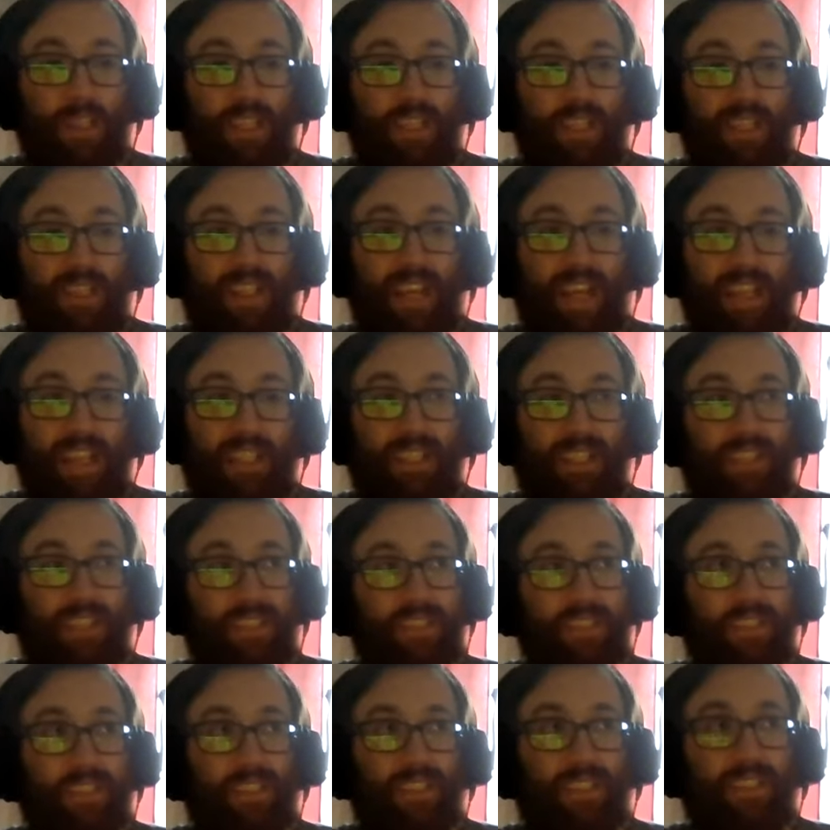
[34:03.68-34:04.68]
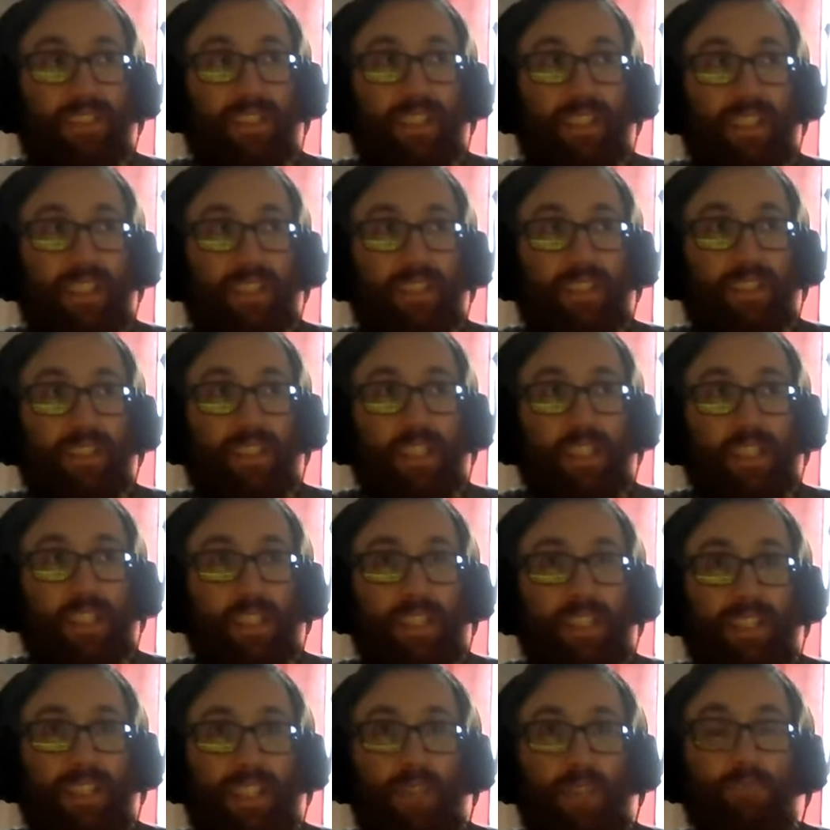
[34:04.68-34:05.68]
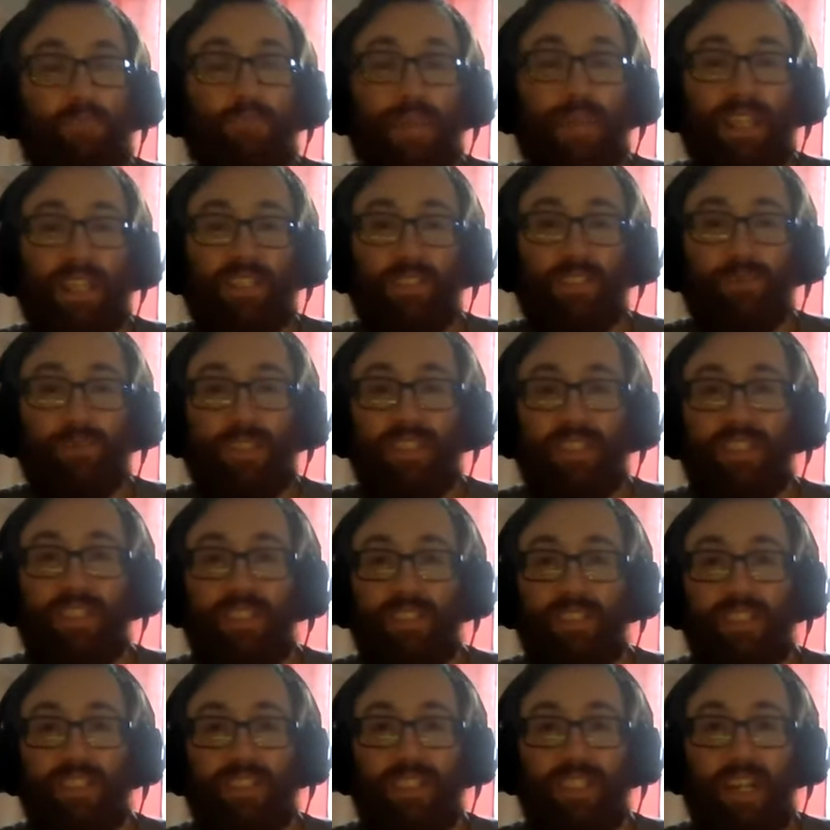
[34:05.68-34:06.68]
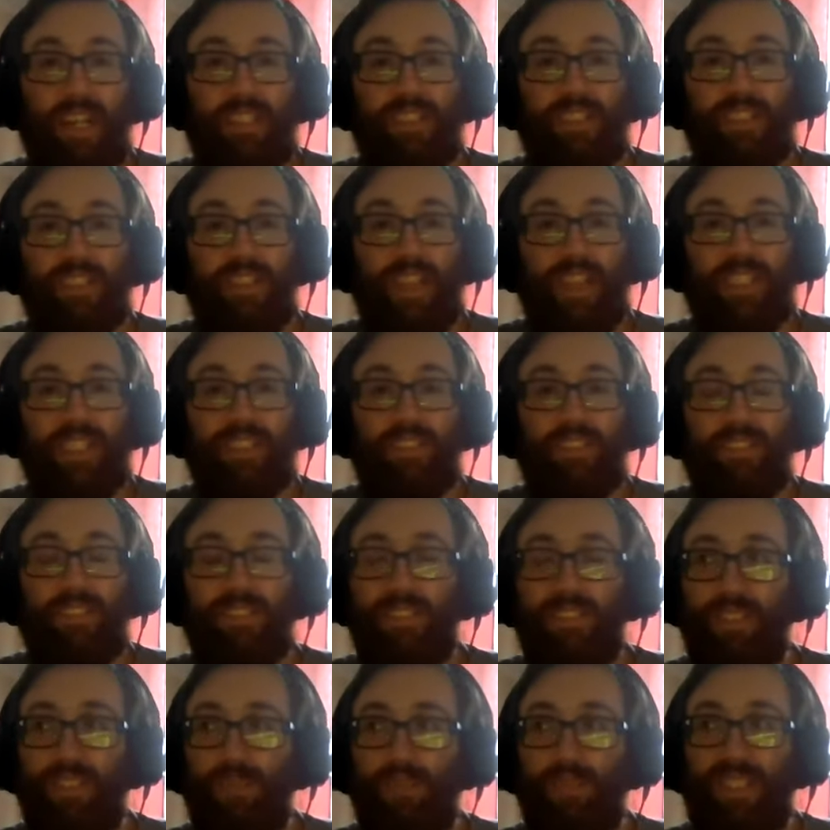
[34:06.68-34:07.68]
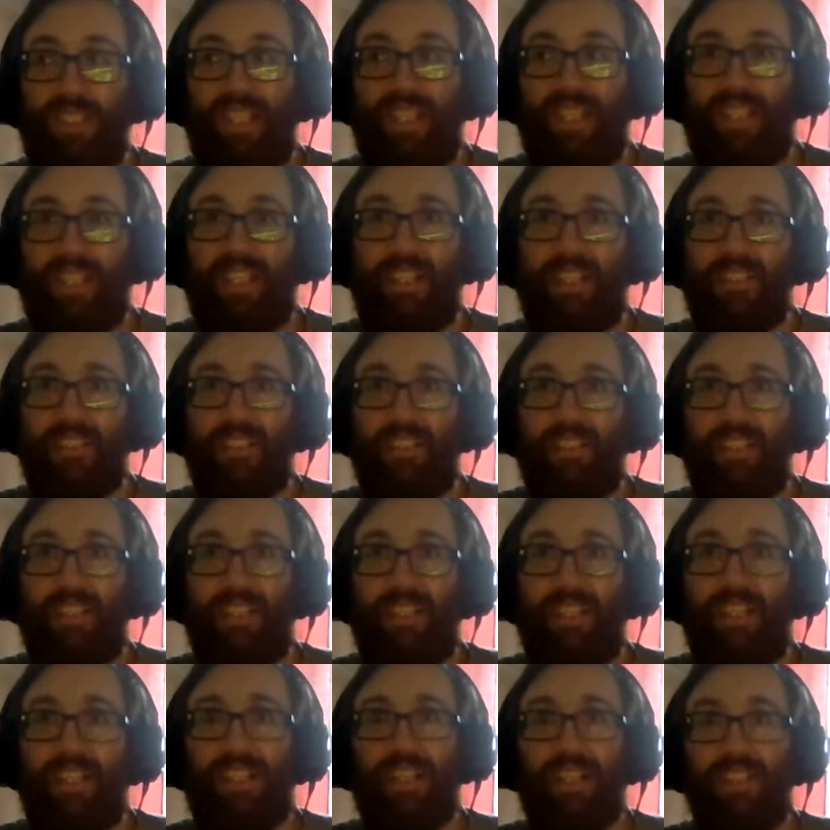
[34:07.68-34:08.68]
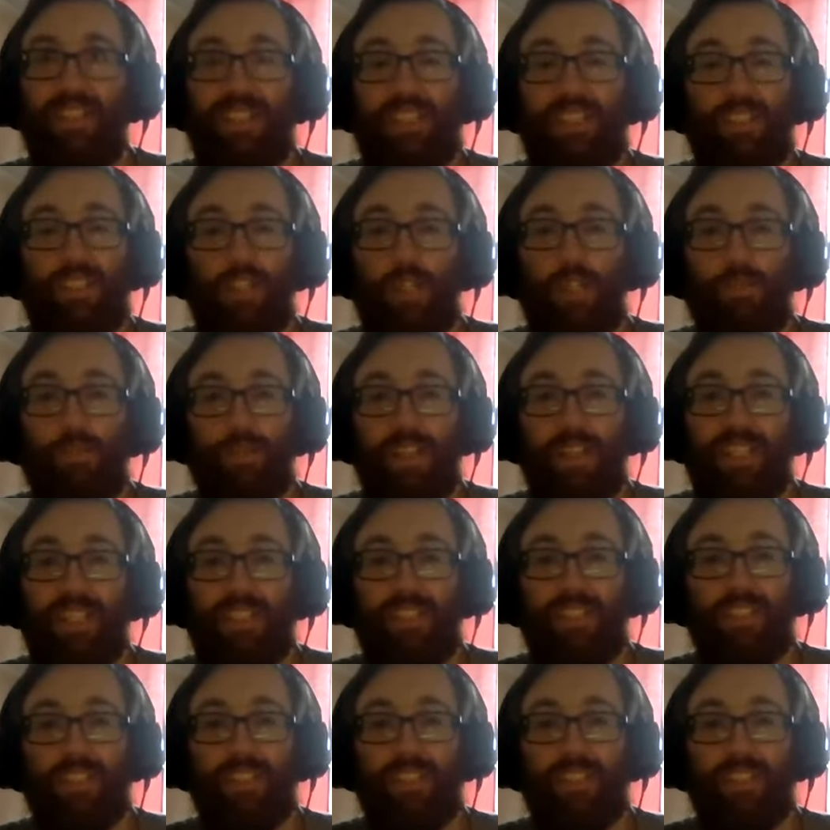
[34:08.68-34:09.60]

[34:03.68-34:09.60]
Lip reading: like embezzlement or insider trading or something like that. You know, these corporations.